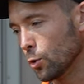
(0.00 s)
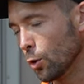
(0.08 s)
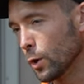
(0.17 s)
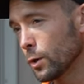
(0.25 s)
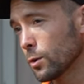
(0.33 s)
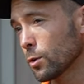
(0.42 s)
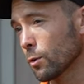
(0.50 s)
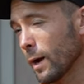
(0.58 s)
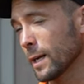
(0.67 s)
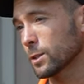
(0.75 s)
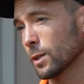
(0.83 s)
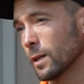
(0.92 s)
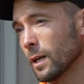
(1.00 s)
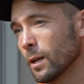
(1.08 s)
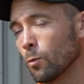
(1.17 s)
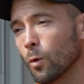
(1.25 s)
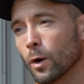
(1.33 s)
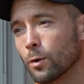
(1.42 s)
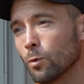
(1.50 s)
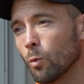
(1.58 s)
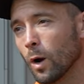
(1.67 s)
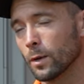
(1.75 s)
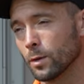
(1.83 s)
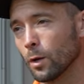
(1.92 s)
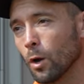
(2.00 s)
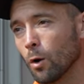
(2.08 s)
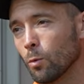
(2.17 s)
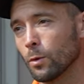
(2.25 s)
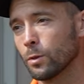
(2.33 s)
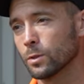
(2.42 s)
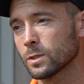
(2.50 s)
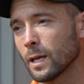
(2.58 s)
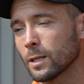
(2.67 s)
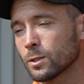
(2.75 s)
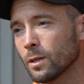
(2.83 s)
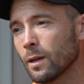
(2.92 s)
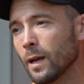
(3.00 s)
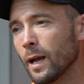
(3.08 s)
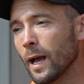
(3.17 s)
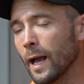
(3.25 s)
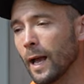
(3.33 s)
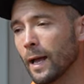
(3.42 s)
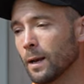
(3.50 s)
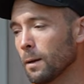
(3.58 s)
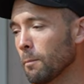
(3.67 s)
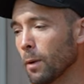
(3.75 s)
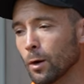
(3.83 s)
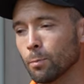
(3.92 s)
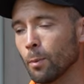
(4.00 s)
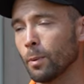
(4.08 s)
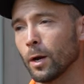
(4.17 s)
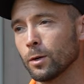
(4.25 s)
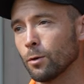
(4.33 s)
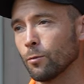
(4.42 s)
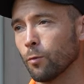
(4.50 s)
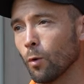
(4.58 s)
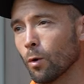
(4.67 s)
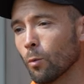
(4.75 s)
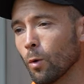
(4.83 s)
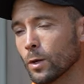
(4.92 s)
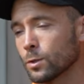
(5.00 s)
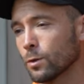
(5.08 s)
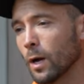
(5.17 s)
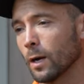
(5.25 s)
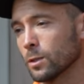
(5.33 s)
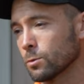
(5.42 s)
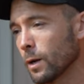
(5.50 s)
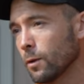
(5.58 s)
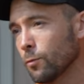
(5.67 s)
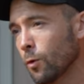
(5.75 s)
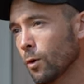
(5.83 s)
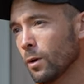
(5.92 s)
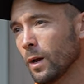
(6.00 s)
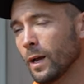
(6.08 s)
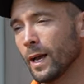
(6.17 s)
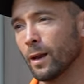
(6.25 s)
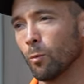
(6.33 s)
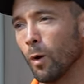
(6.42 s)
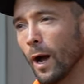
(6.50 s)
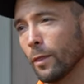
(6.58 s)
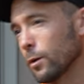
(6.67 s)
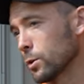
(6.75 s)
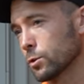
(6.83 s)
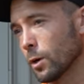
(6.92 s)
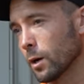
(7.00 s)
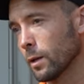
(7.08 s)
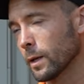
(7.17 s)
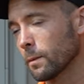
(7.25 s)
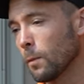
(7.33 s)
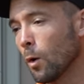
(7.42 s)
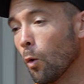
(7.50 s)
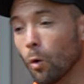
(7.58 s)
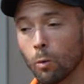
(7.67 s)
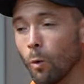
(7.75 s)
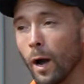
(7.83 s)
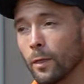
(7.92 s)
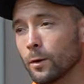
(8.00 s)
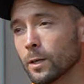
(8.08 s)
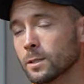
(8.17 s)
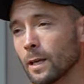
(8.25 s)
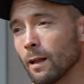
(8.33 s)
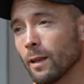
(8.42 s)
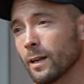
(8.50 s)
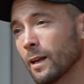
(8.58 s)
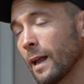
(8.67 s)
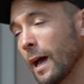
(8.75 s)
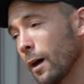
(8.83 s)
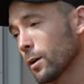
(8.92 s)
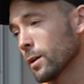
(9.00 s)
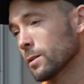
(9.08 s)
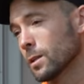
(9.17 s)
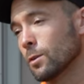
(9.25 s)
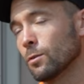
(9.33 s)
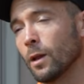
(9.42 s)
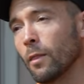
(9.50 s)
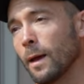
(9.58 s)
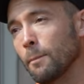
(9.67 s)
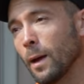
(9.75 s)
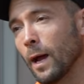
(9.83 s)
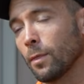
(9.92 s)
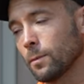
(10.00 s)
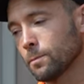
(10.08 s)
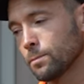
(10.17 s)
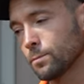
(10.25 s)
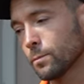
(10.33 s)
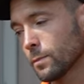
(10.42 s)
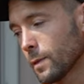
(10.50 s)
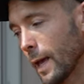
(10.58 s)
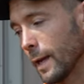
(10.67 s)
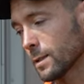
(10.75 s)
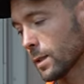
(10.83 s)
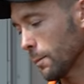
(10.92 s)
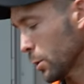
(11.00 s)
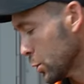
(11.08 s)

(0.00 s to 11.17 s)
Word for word: good direction in where you want to go with your session and better prepare you for what your dog is ready for and why they're struggling or why they're excelling and how to continue down that path. That is number